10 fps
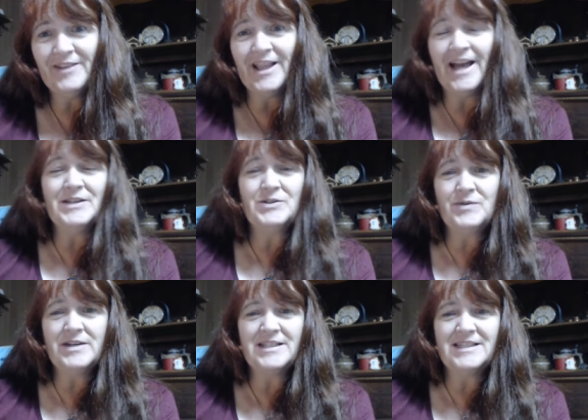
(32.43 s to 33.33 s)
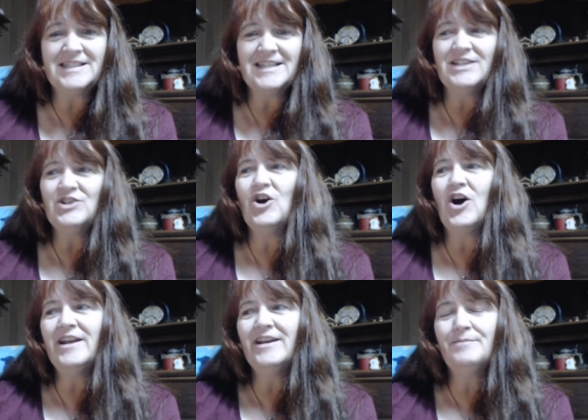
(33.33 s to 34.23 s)
Last week's did
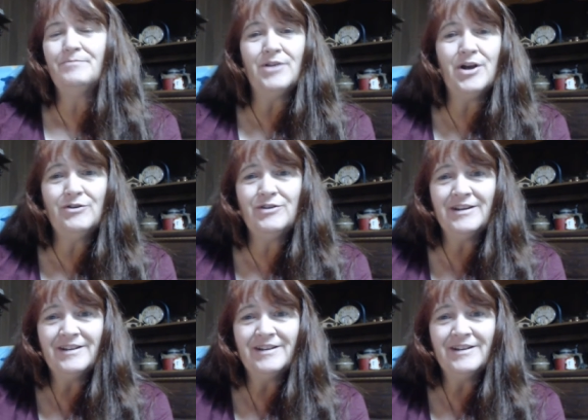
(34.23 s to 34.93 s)
not upload